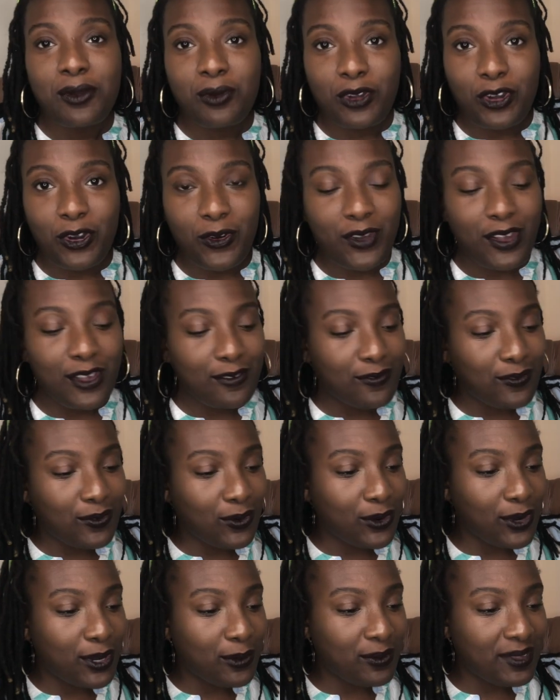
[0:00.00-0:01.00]
Going
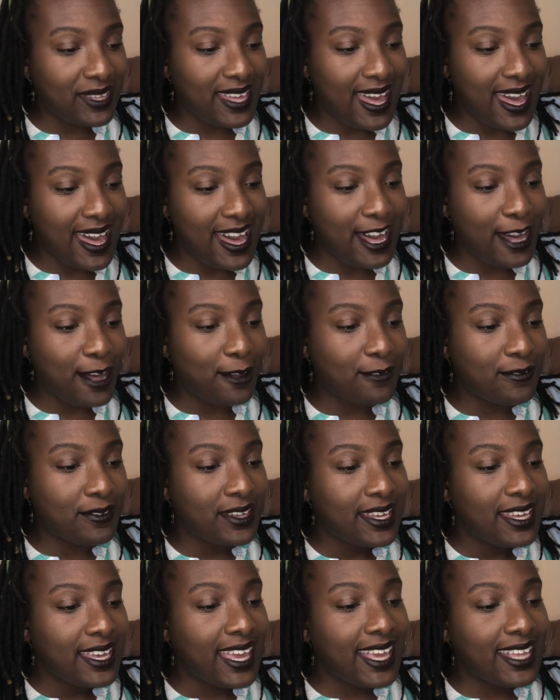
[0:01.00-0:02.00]
forward, we have,
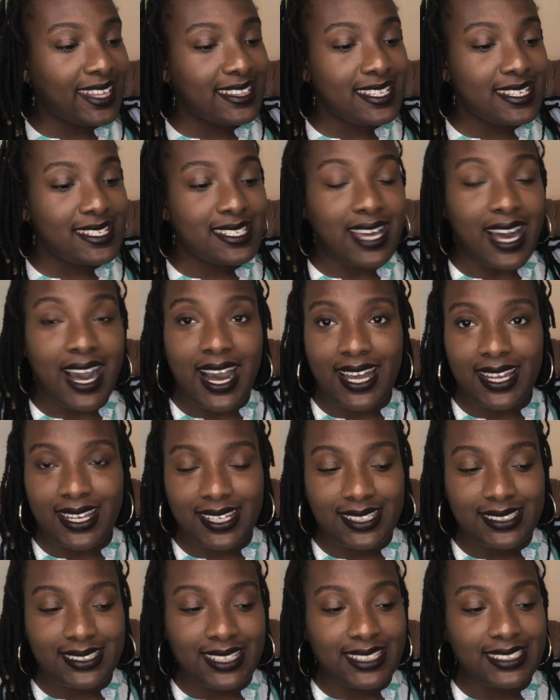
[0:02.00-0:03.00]
in this
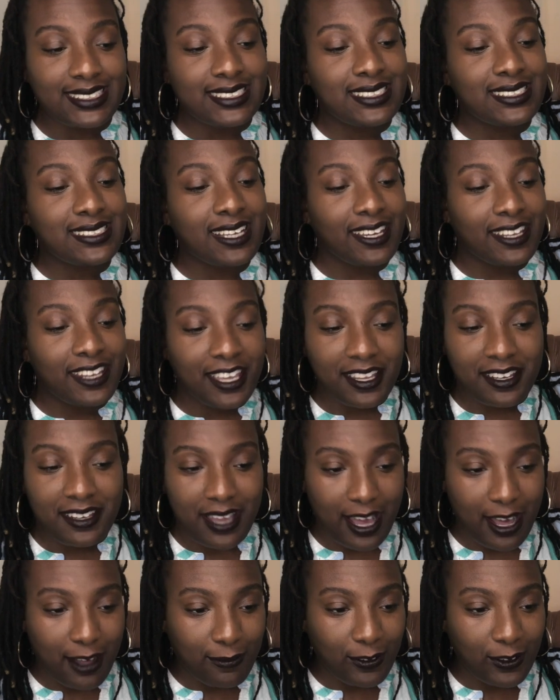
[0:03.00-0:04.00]
honest and stunning
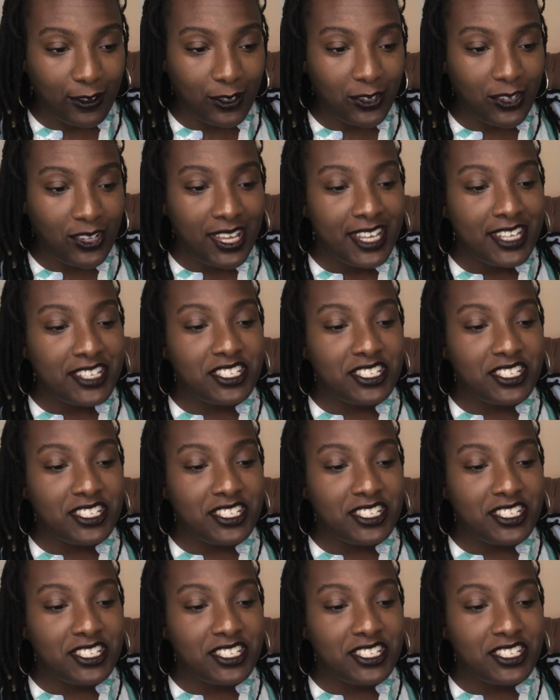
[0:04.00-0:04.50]
novel,